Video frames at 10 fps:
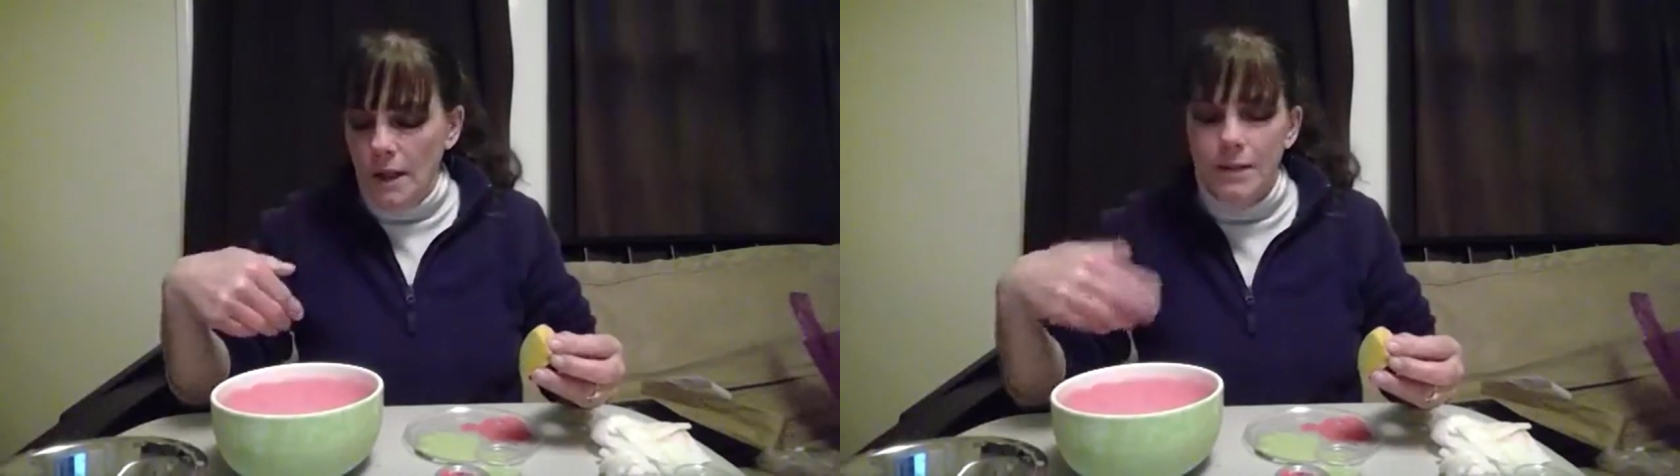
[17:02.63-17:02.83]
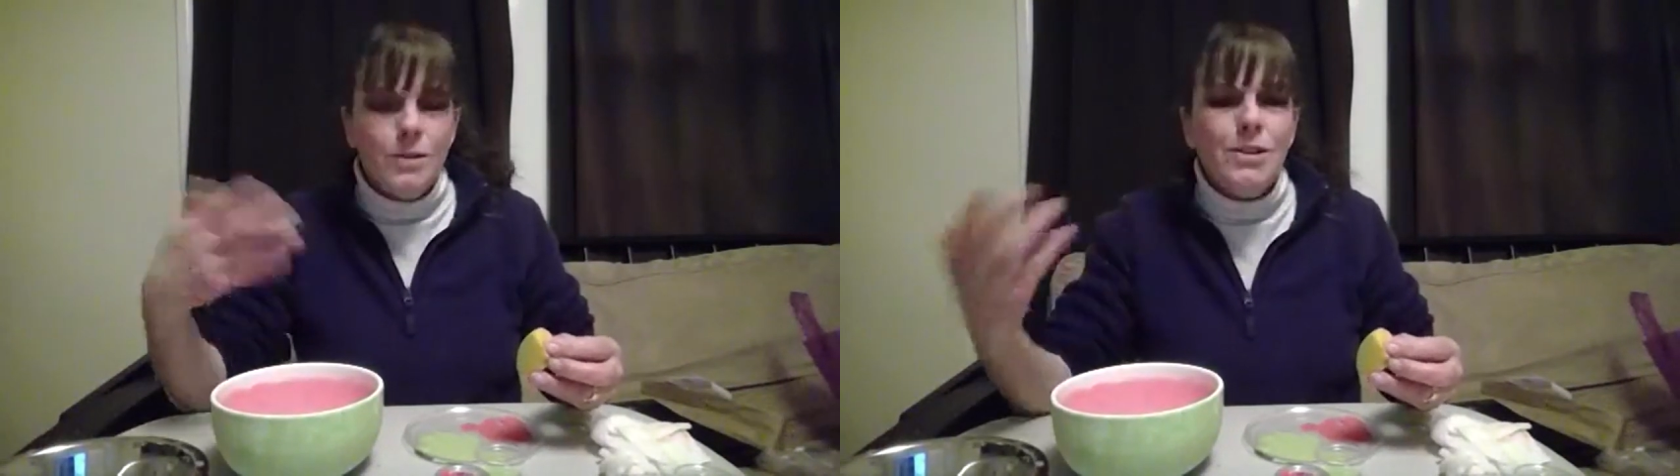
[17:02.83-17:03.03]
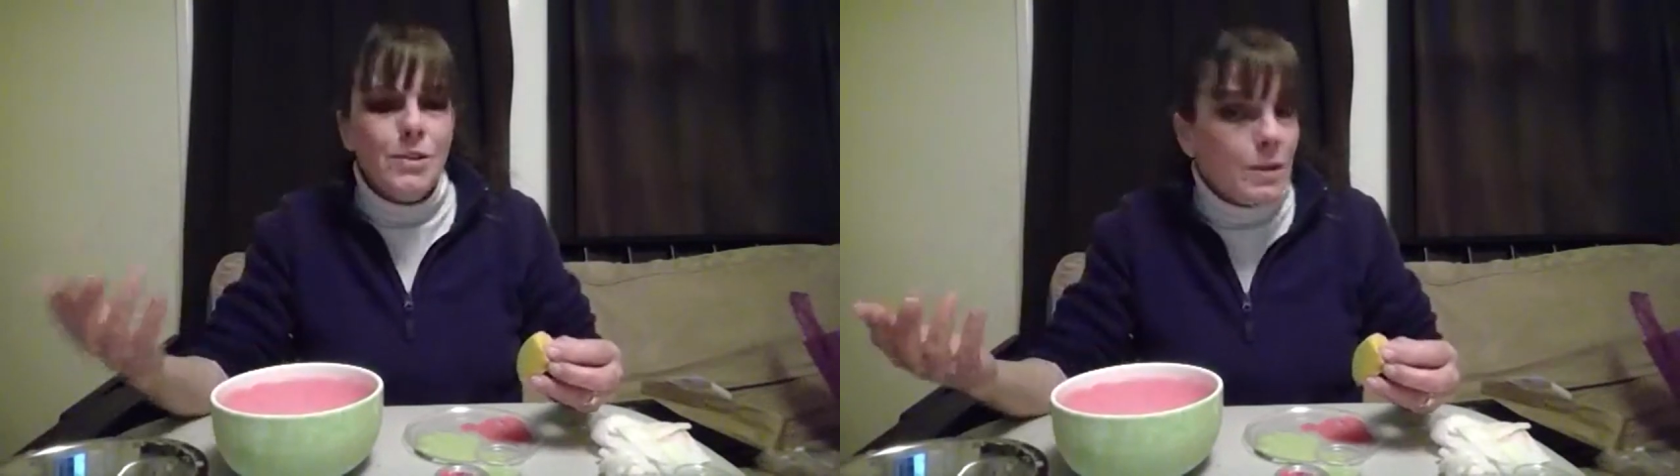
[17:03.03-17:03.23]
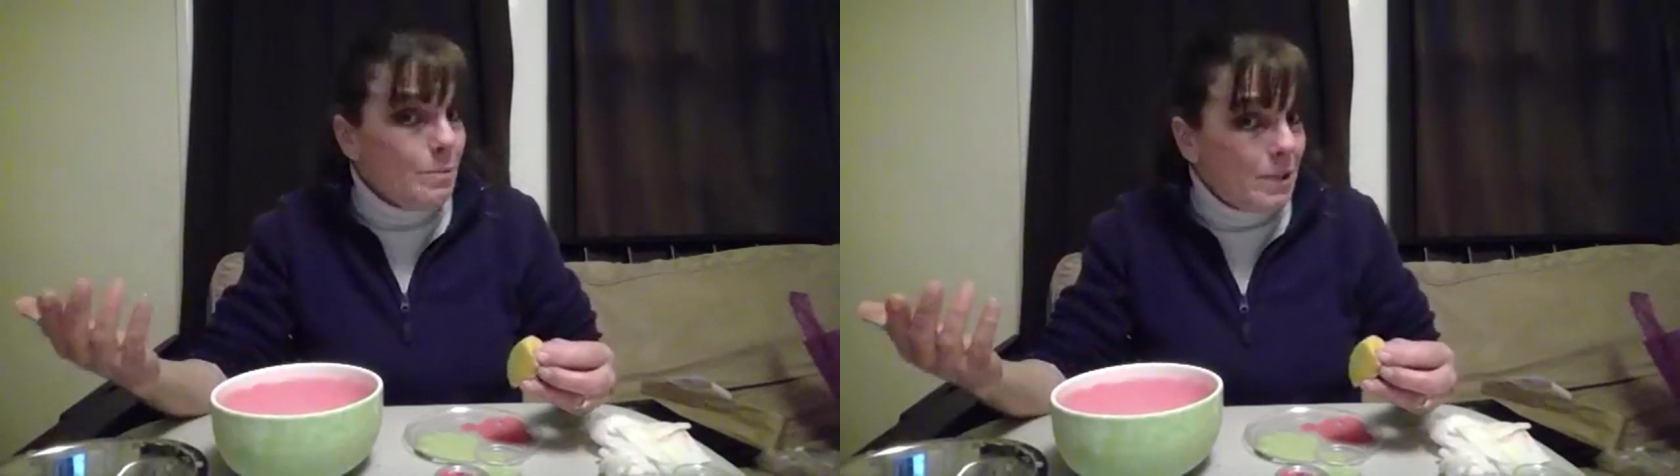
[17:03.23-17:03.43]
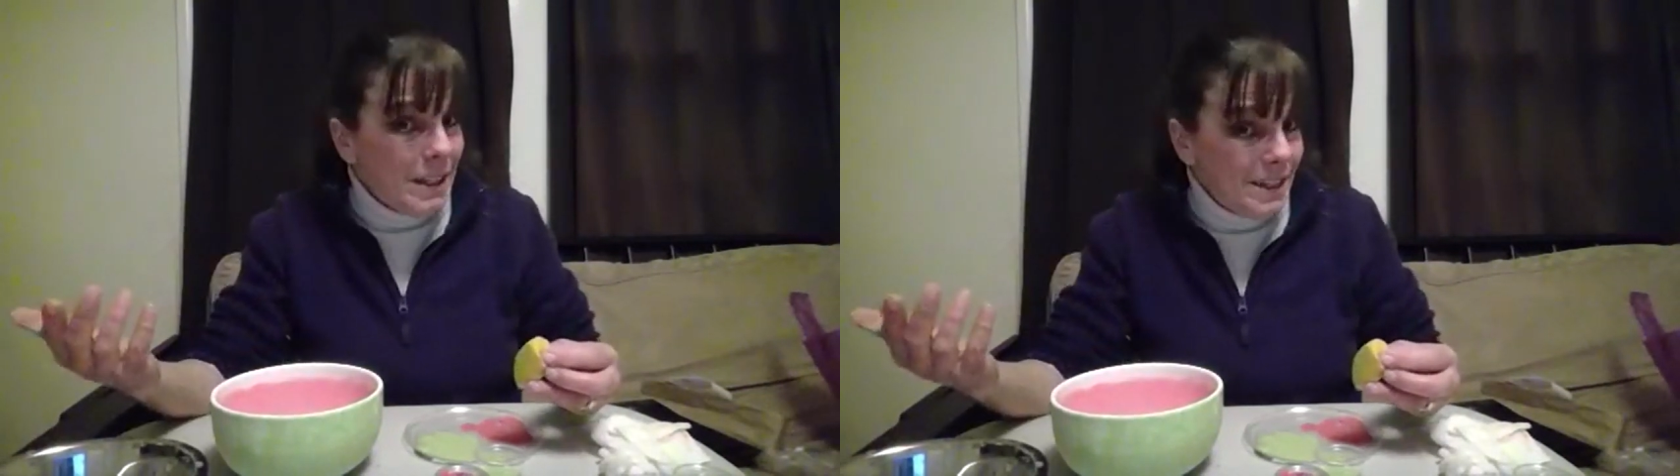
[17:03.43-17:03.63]
You could do it on
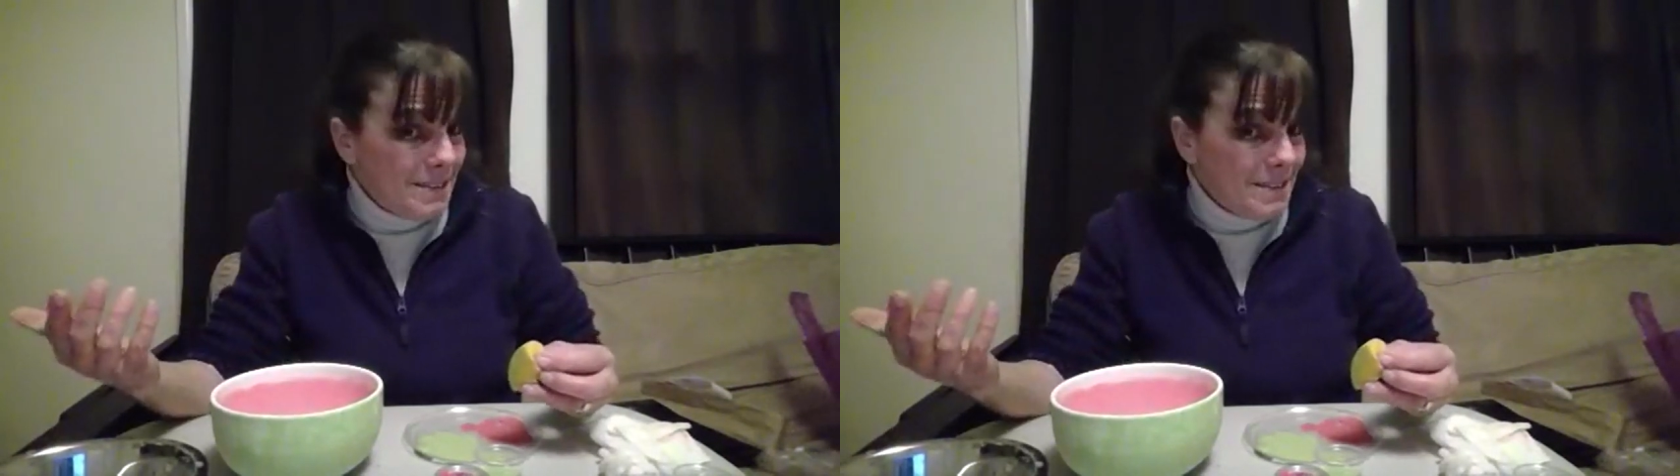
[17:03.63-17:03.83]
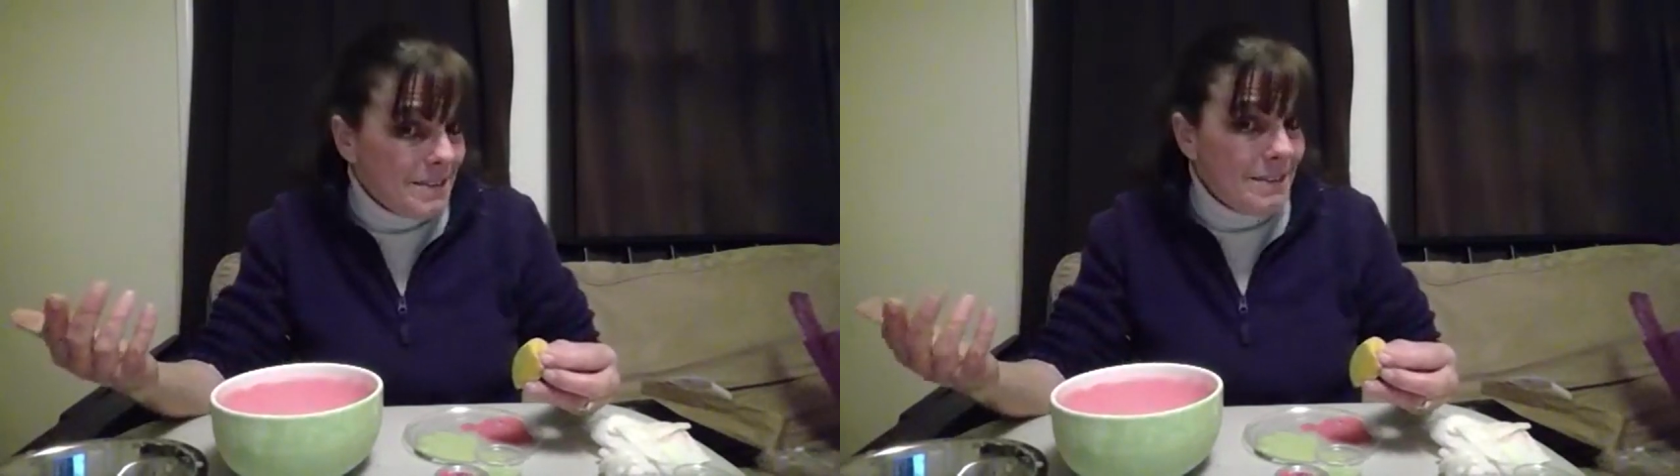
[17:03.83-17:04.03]
plates.